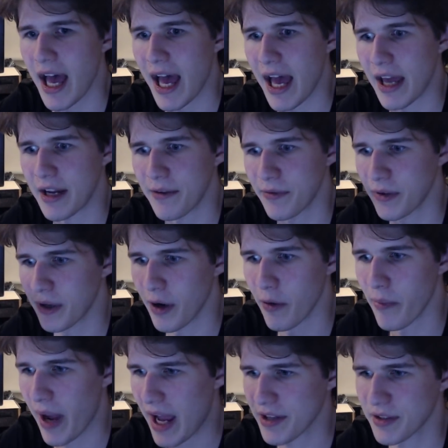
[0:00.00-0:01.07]
And if you
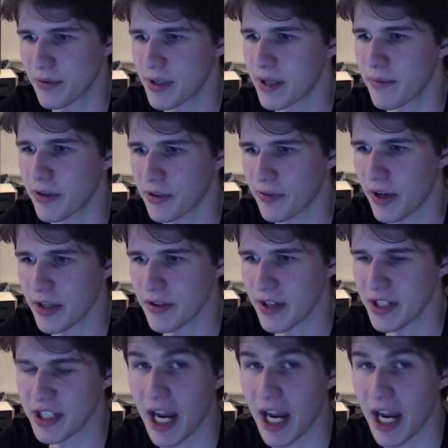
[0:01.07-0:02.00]
go past 3Dmark Firestrike,